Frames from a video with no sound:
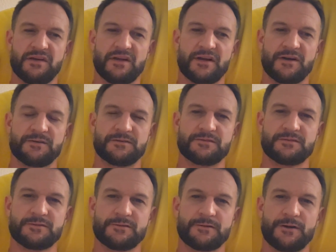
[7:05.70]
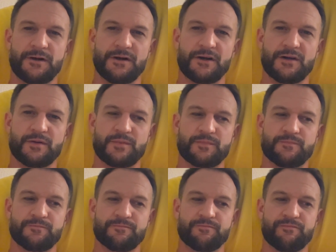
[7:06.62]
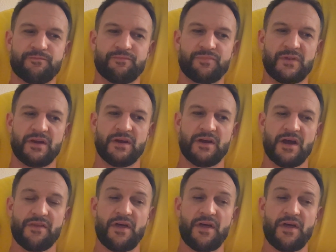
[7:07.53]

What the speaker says: know. And